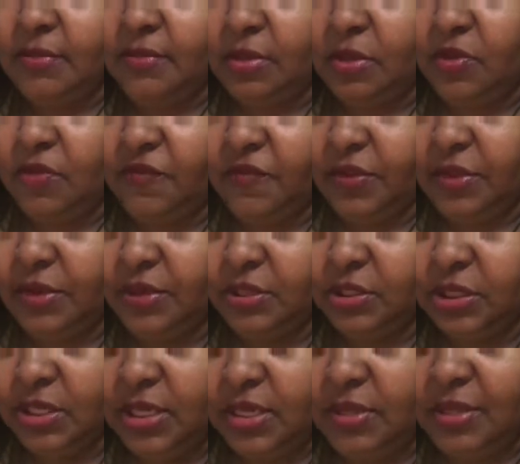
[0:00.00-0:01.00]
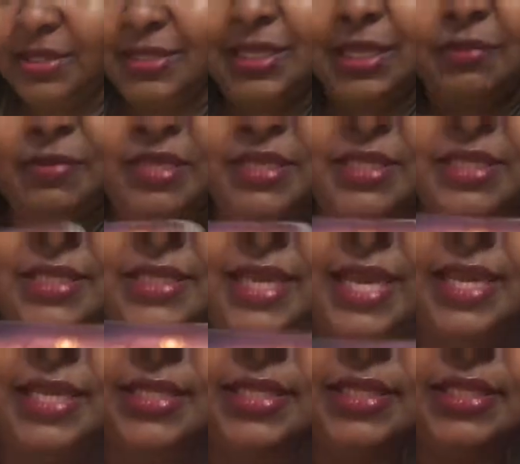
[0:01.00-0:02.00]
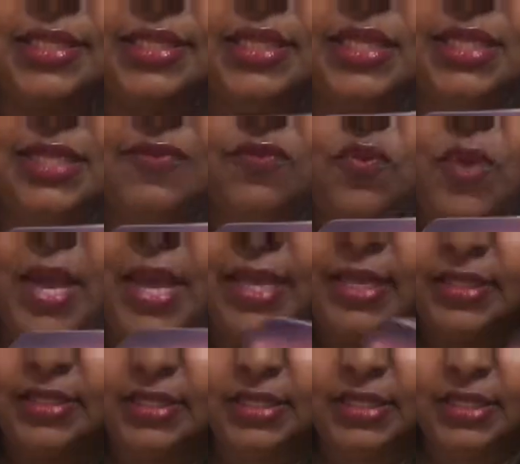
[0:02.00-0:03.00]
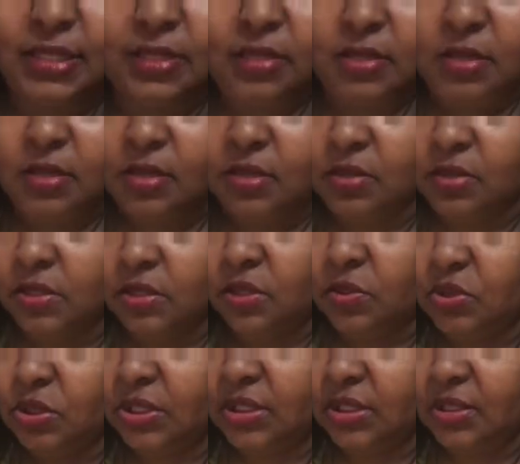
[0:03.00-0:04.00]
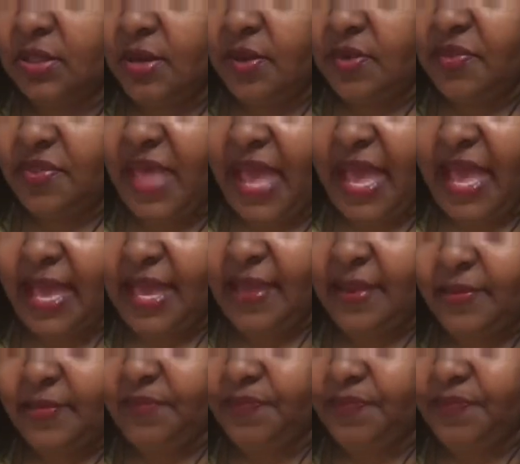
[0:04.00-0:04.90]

Beautiful energy. And that's going to be success. Six of Wands. So just know that.